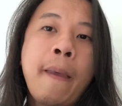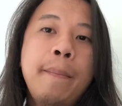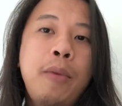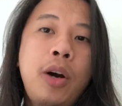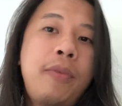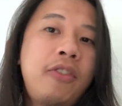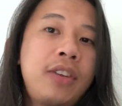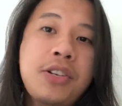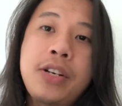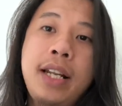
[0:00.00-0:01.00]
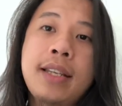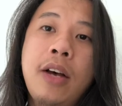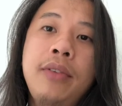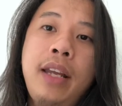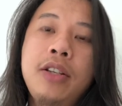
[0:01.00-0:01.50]
more professionally
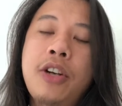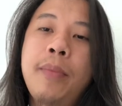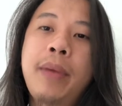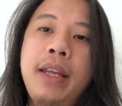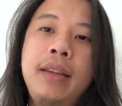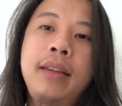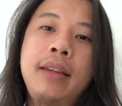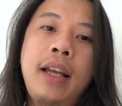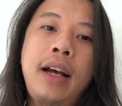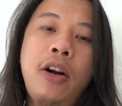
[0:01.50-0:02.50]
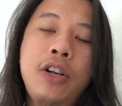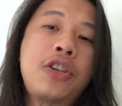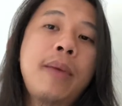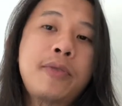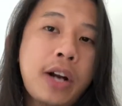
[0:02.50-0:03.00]
sounding drum kit na, or
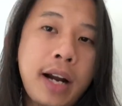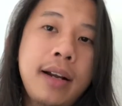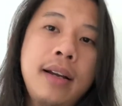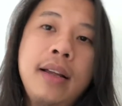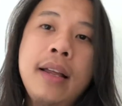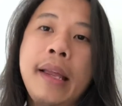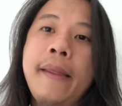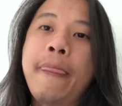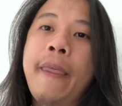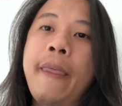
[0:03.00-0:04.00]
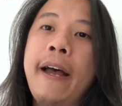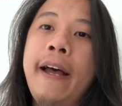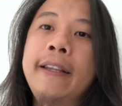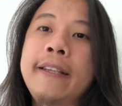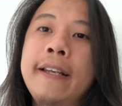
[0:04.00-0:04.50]
drum track
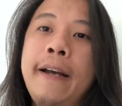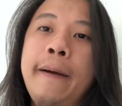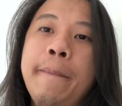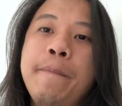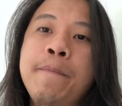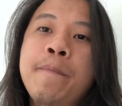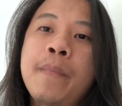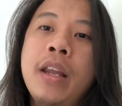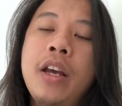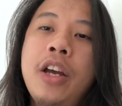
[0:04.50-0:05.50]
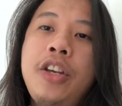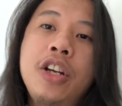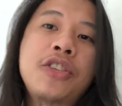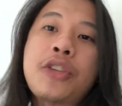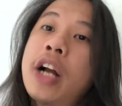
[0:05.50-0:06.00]
that your
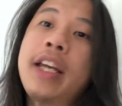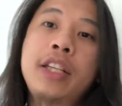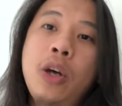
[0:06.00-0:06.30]
stock kit